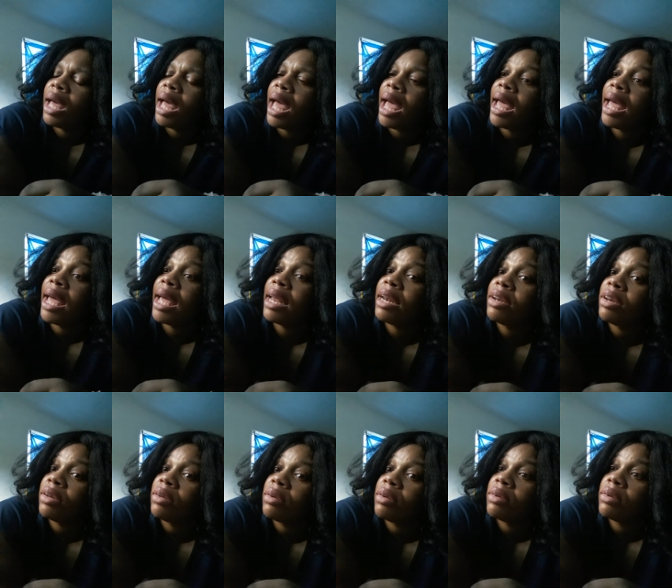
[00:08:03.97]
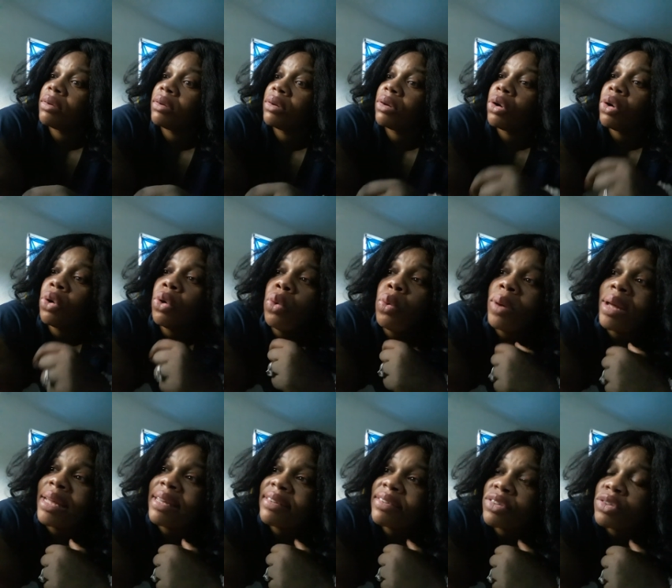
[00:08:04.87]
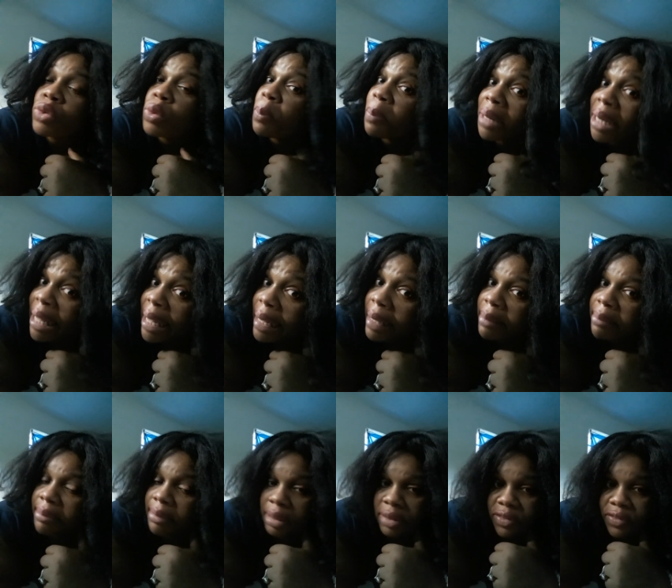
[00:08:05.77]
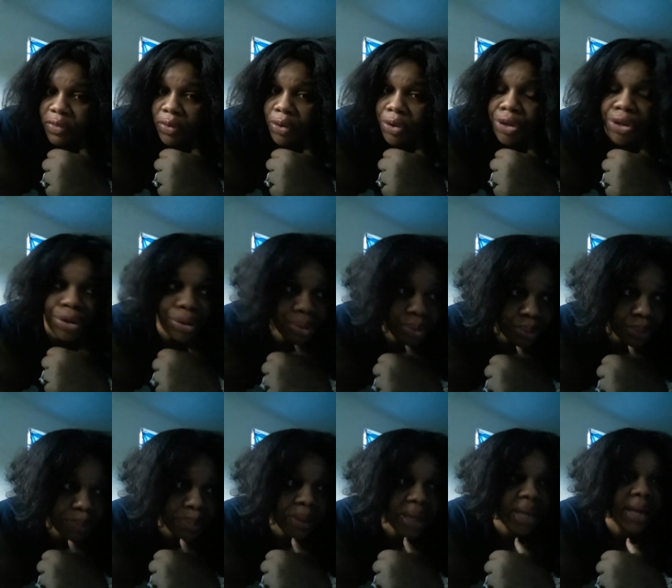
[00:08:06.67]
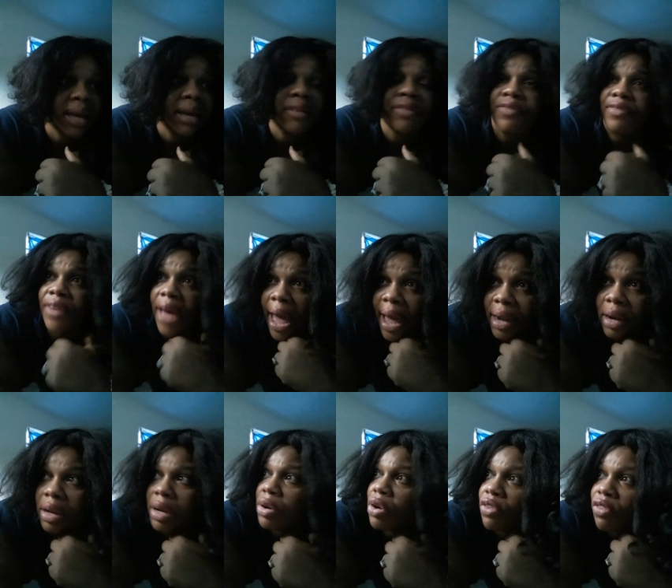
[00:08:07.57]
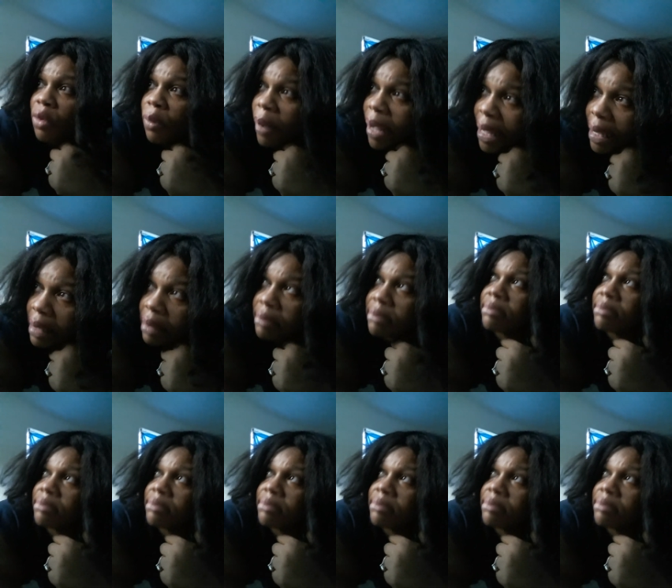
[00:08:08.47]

And who is to blame for you being fat and overweight?